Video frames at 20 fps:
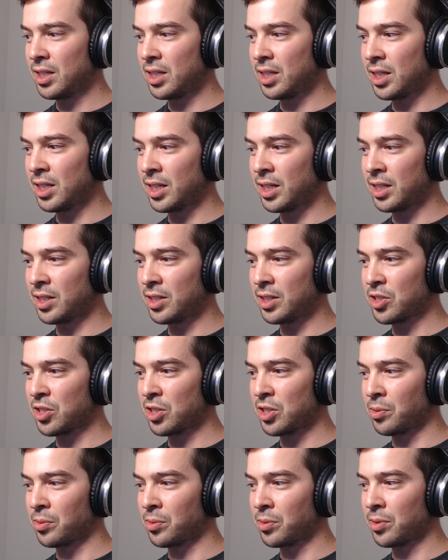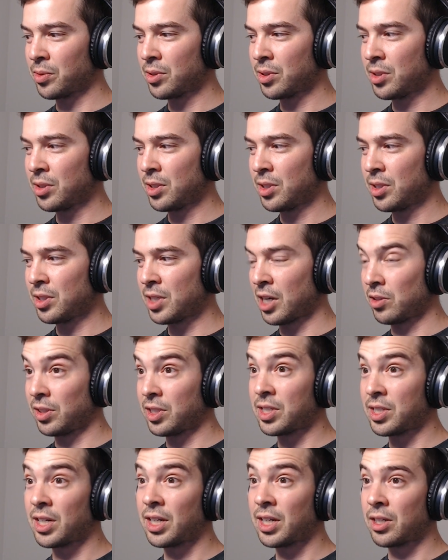uh, so not only
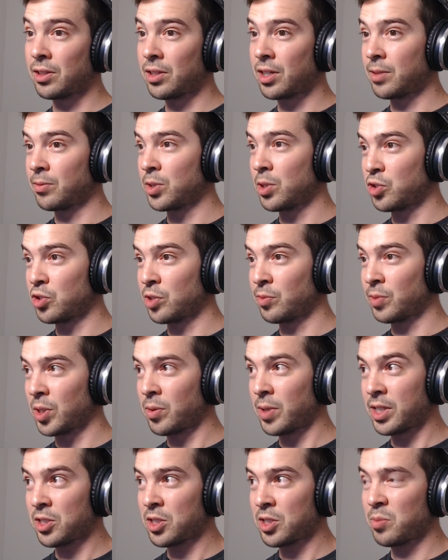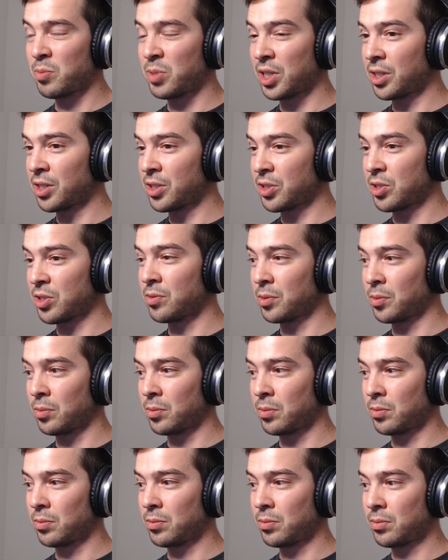did I get a lot of coaching requests, but I also
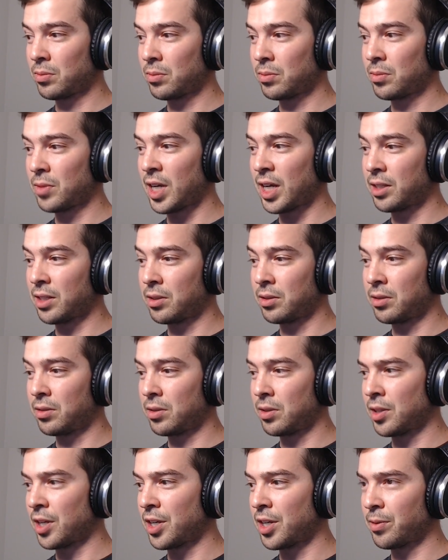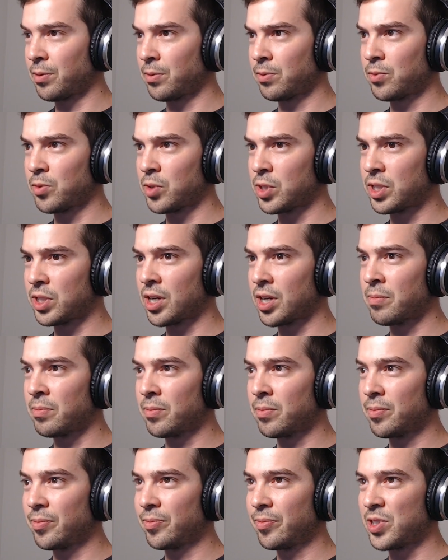had a lot of free time
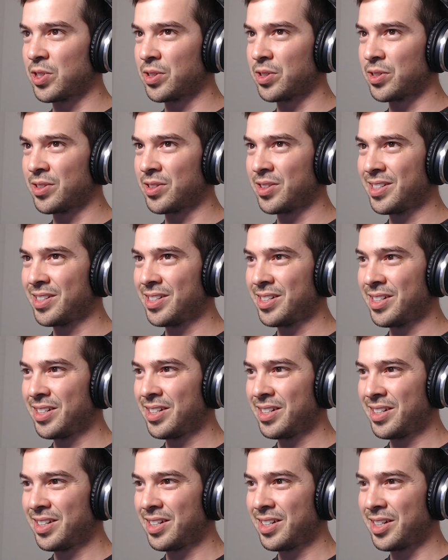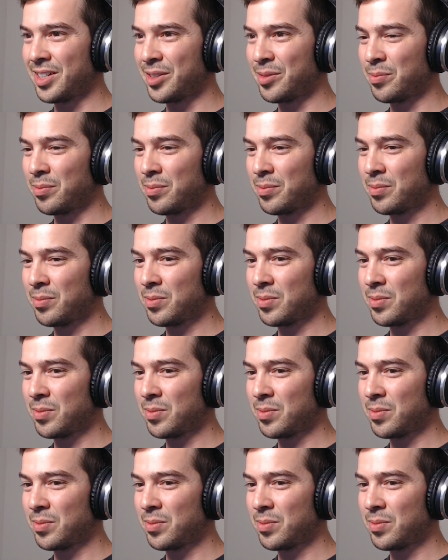to mm-hmm. um,